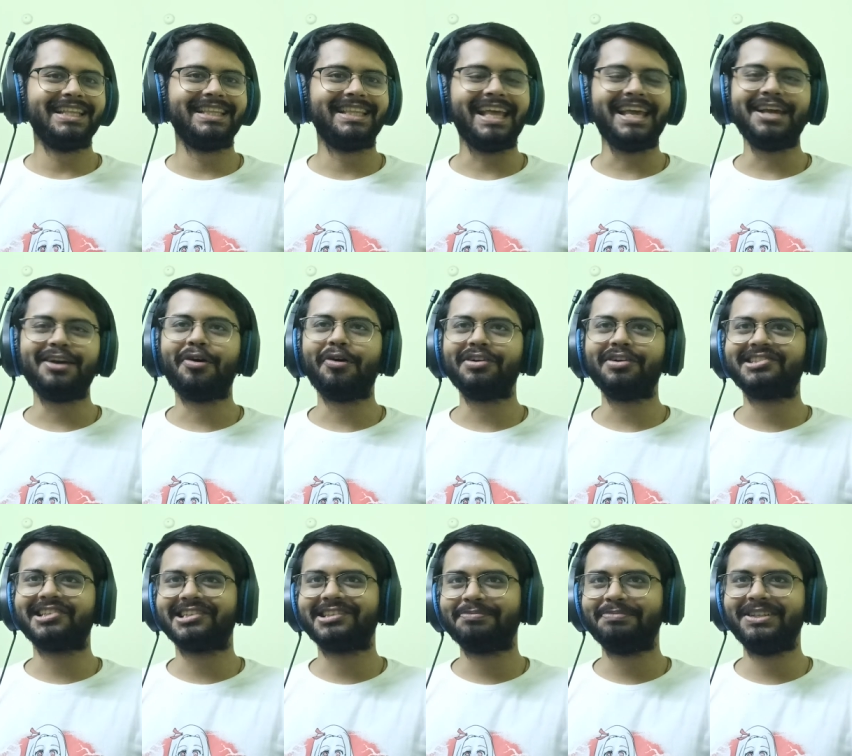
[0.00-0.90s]
They got
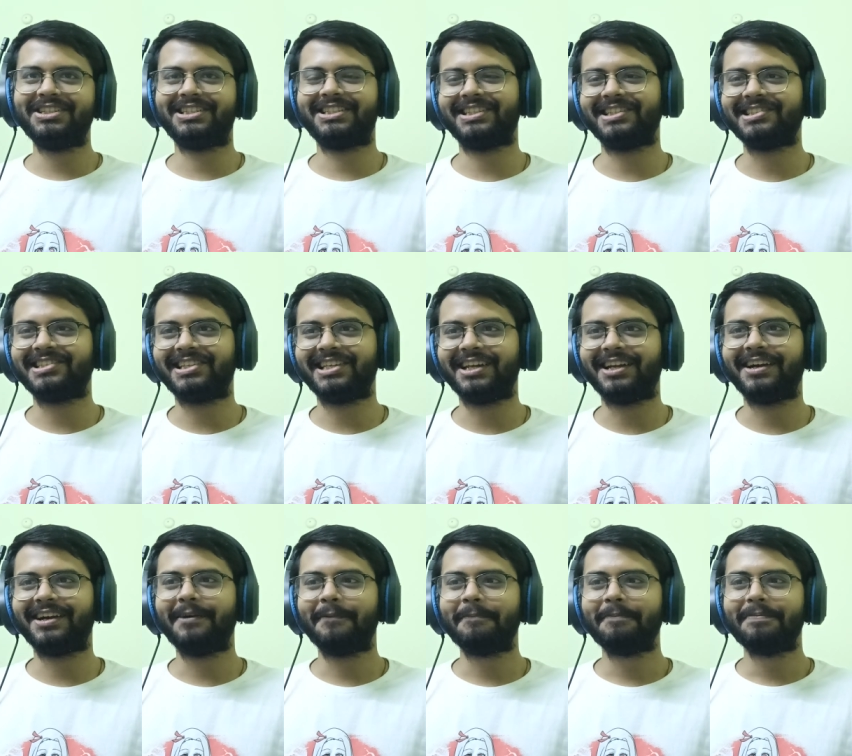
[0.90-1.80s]
suspicious
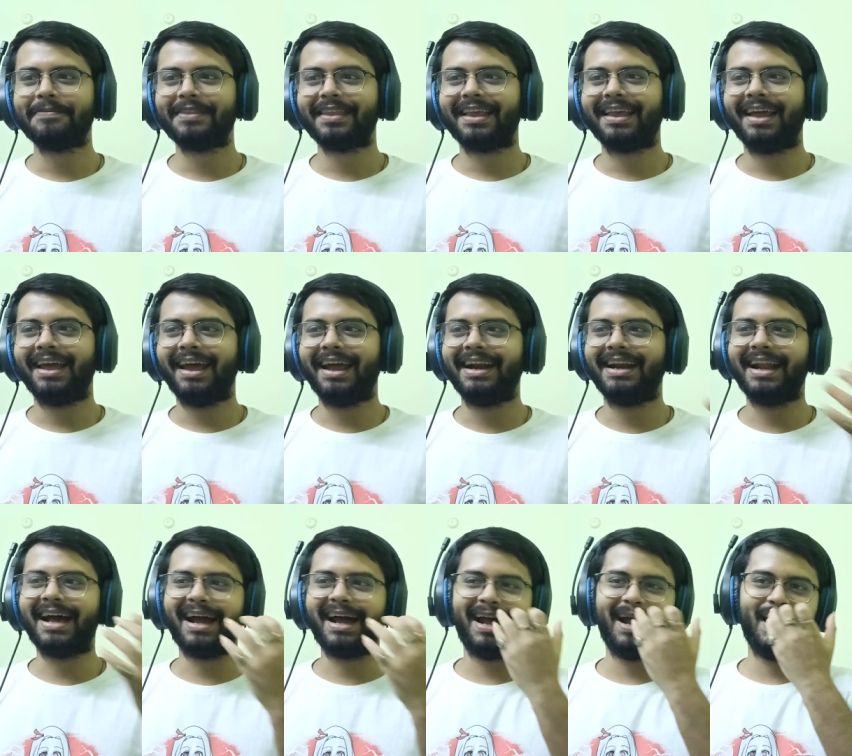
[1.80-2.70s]
here,
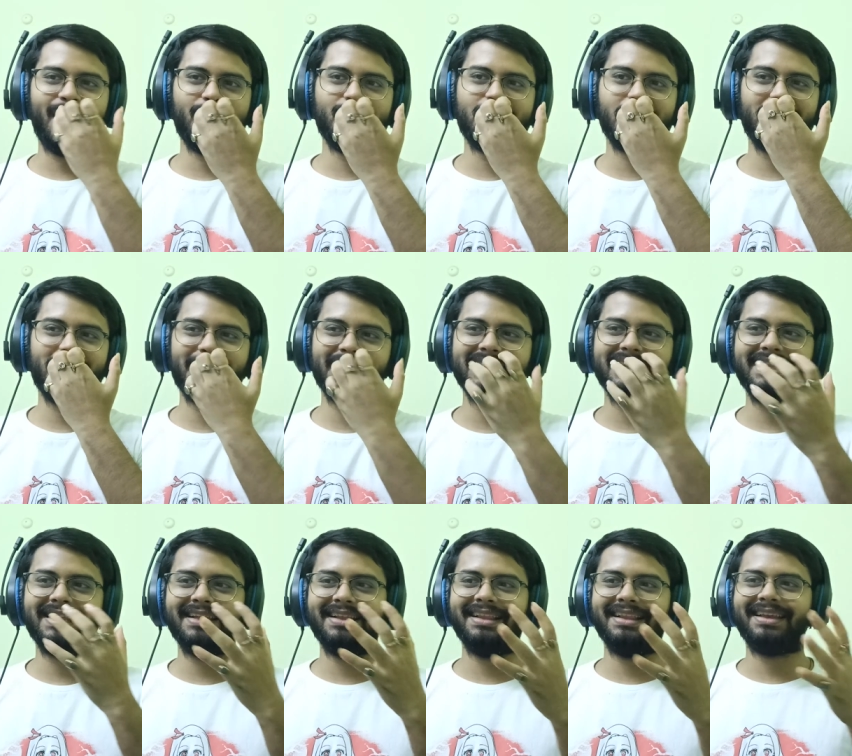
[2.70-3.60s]
and
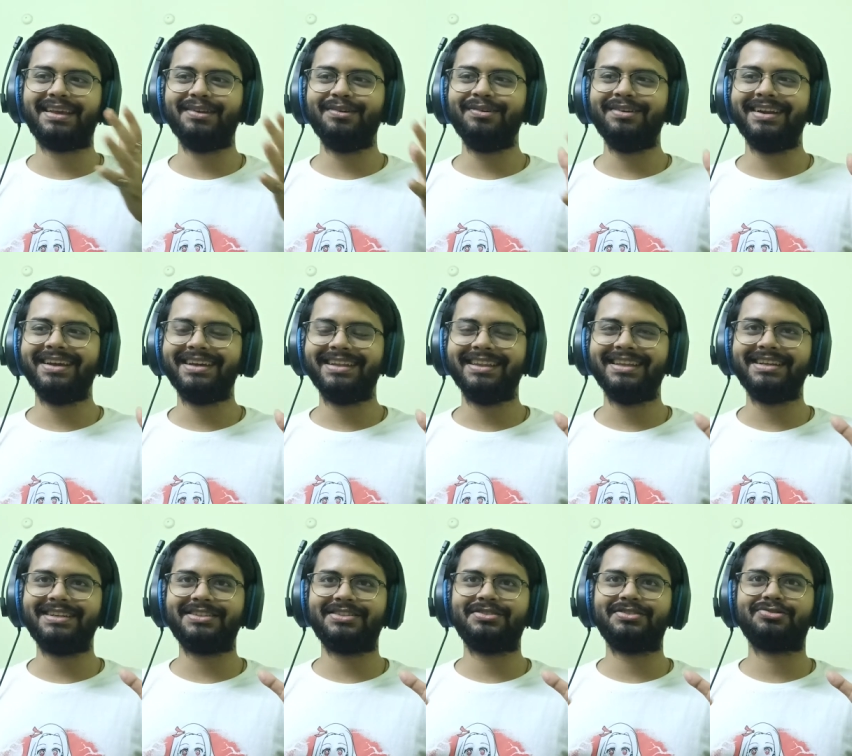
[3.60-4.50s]
they like, you know, like
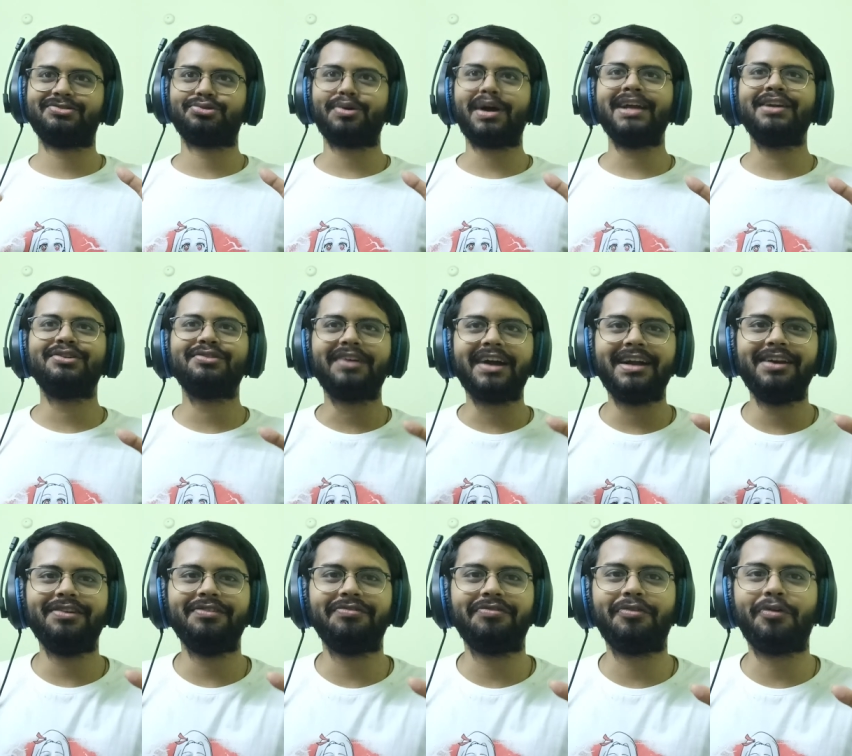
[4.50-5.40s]
they tried to
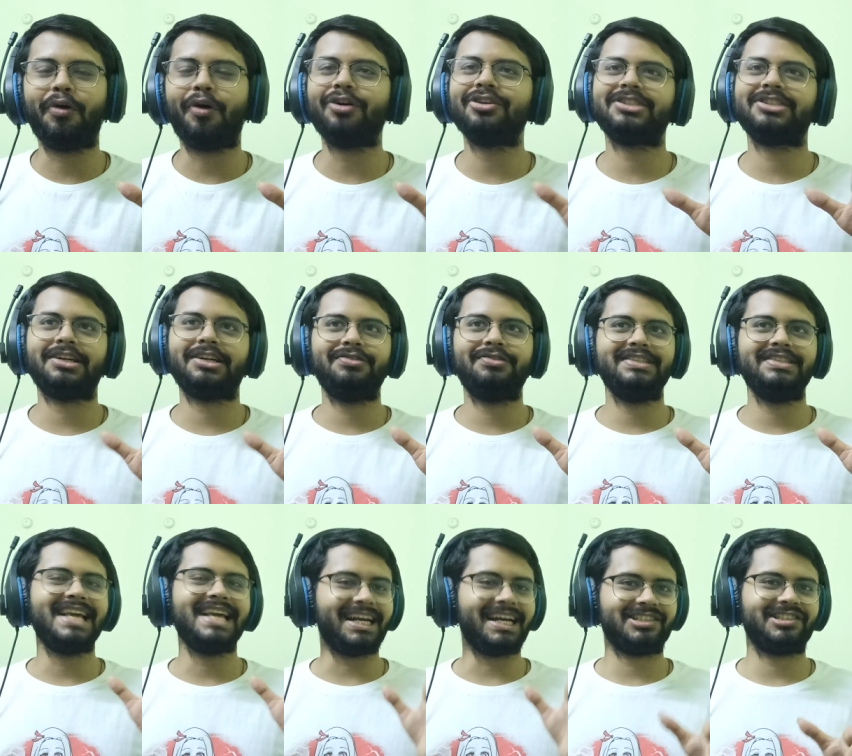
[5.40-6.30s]
kind of gauge her
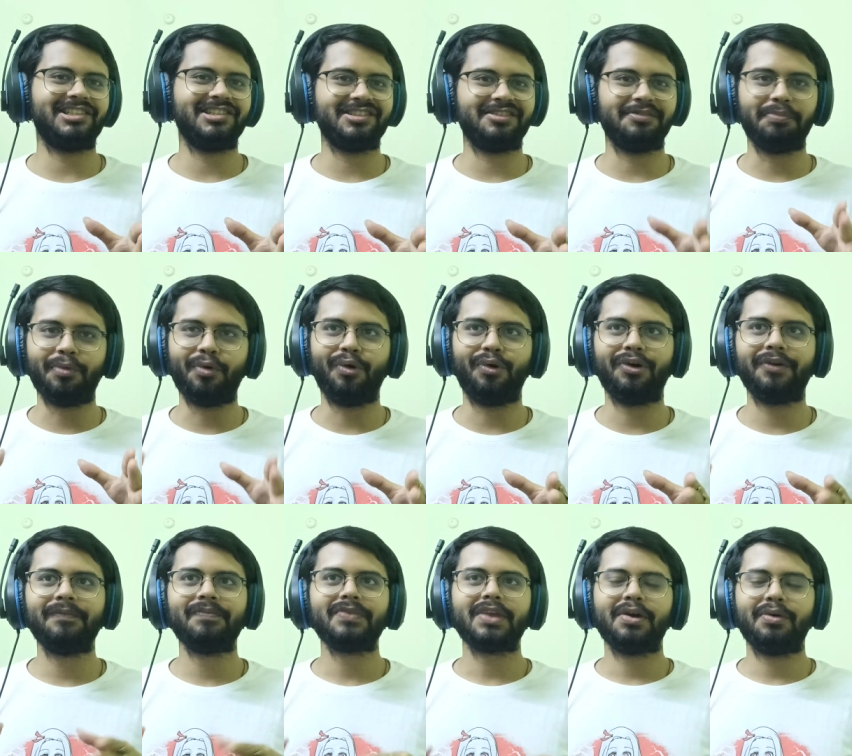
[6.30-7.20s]
reactions
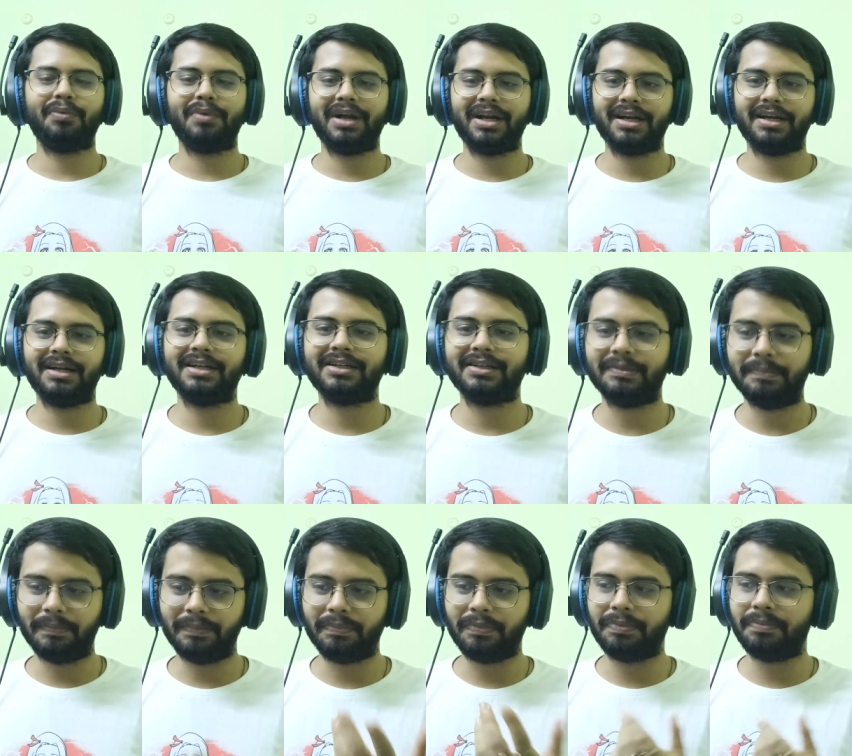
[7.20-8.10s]
more, where
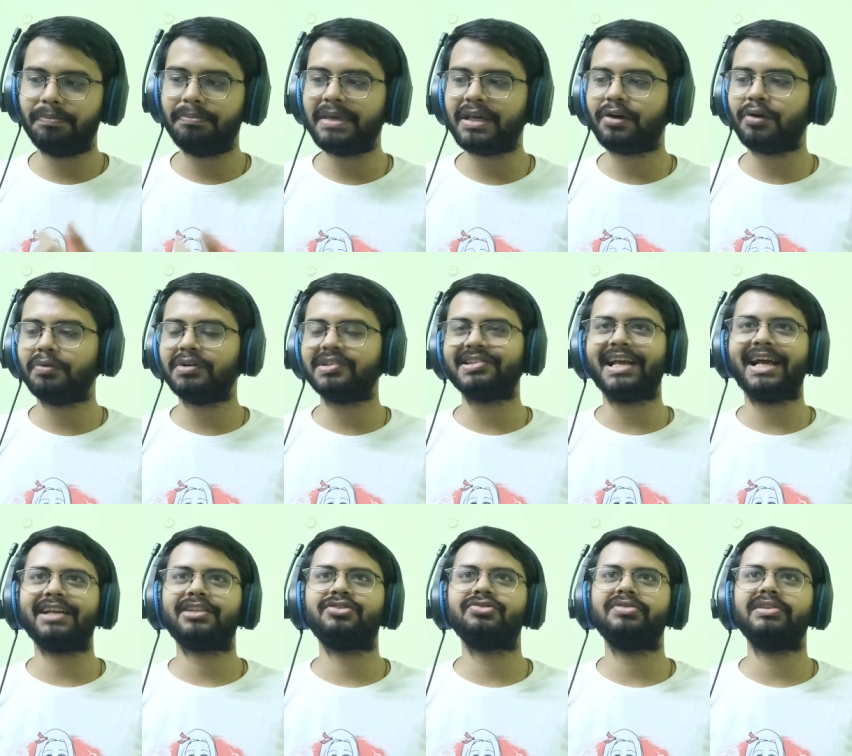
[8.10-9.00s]
Miko was
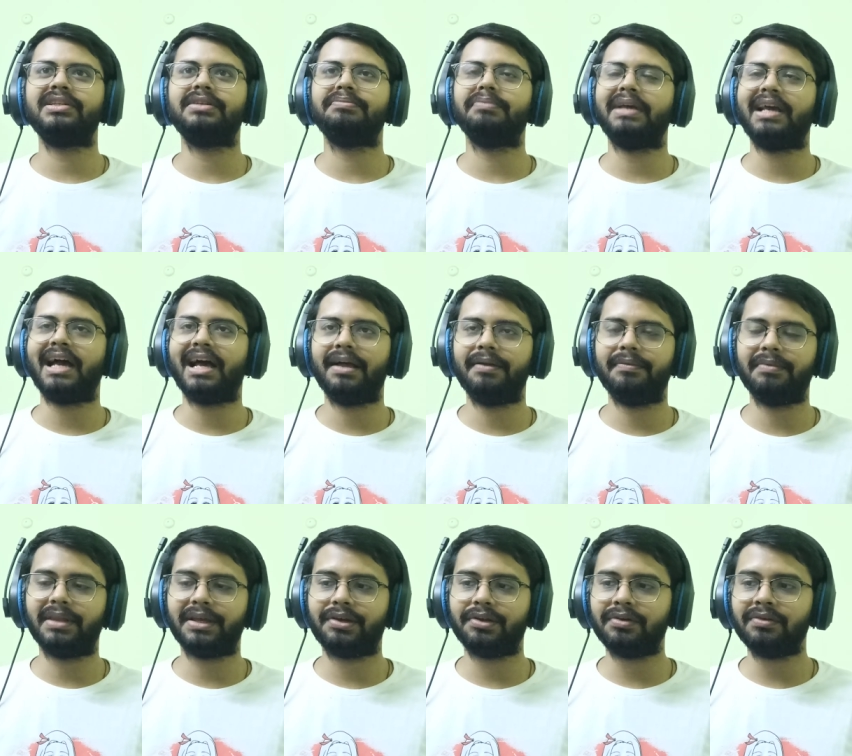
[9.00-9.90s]
actually
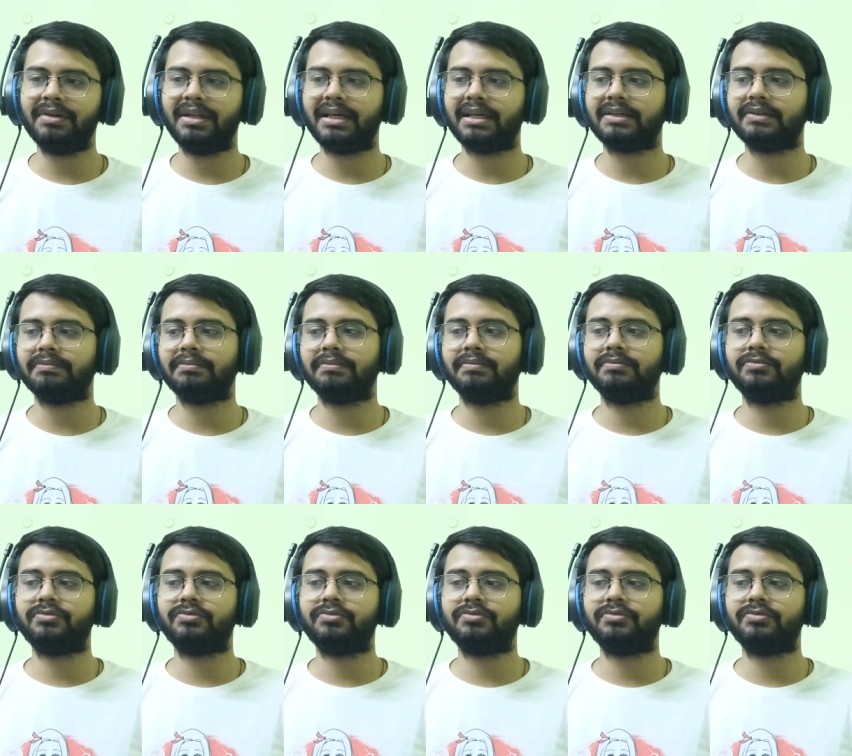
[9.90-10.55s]
like, you know, like